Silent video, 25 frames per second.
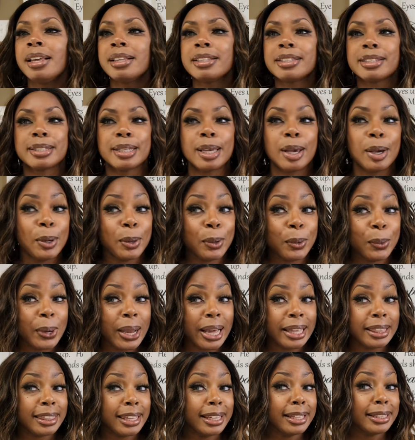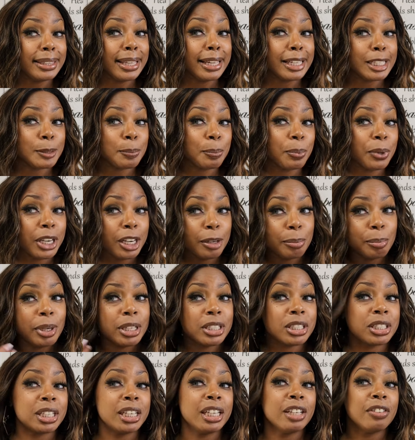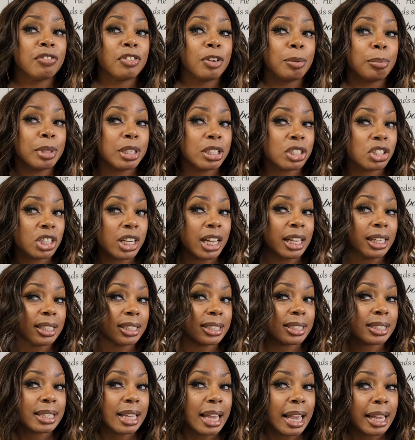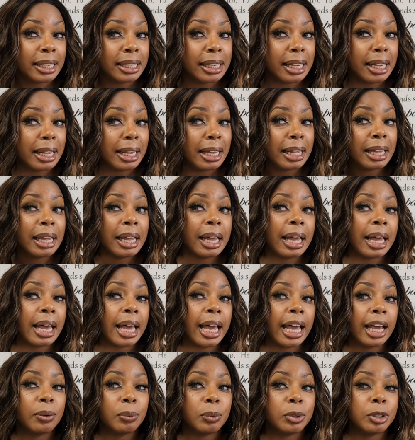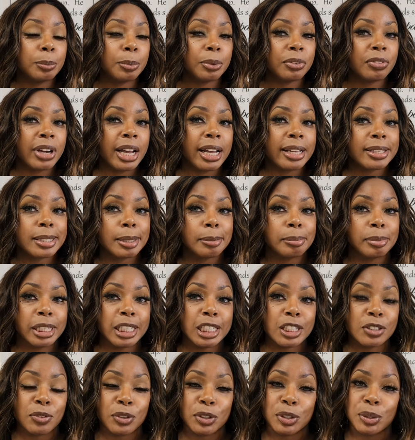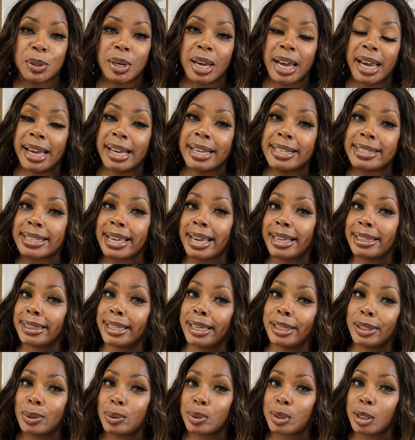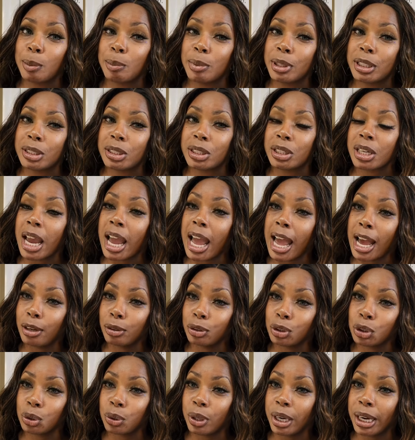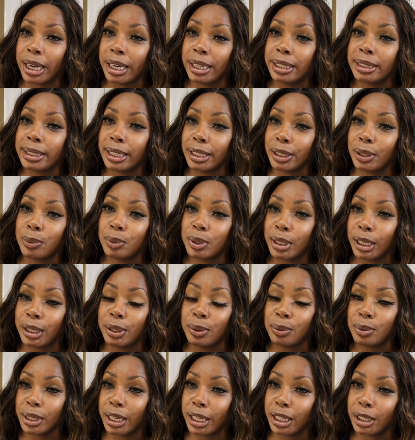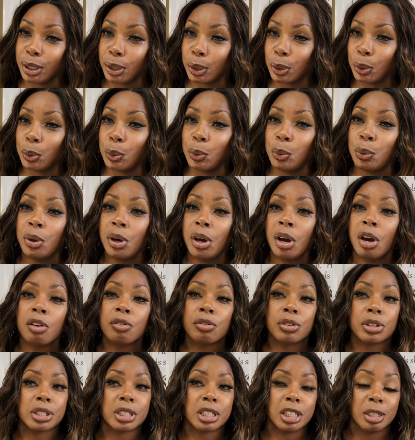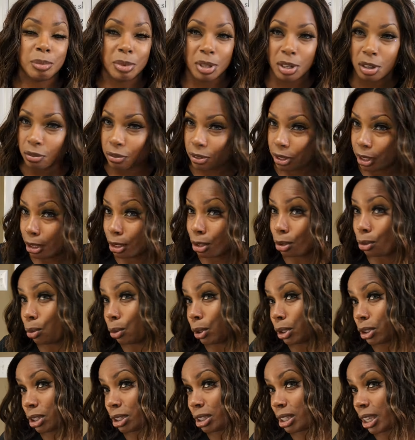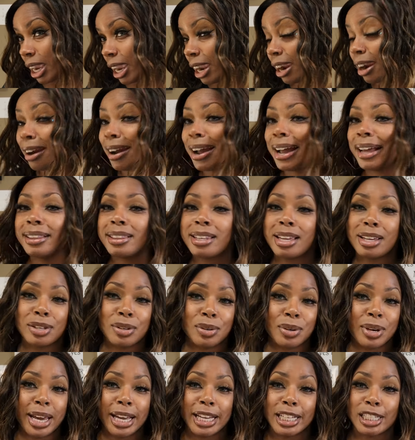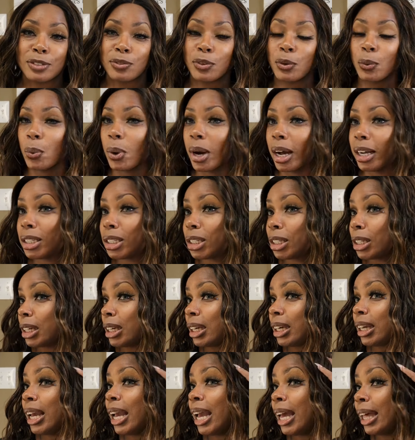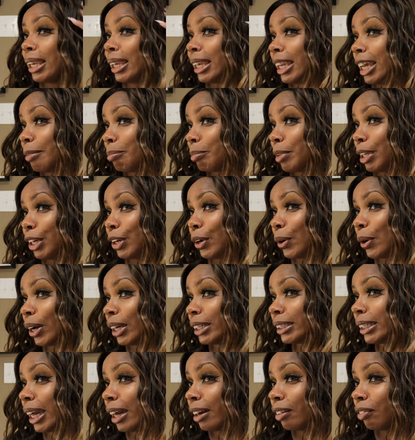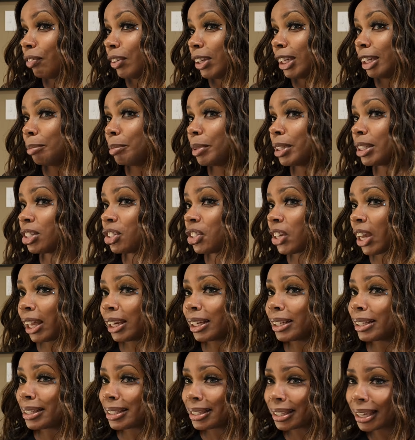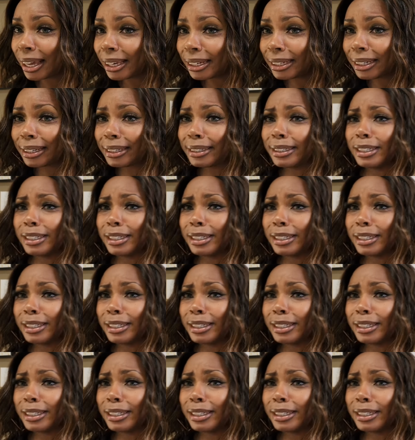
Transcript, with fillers: So I think that's pretty much it for Miss JALYSANA. I will provide some links for you guys. I thank you so much, Outre. Thank you, thank you, thank you for sending me over this gorgeous hair. I thank you guys for watching. Let me know how y'all feeling, Miss JALYSANA.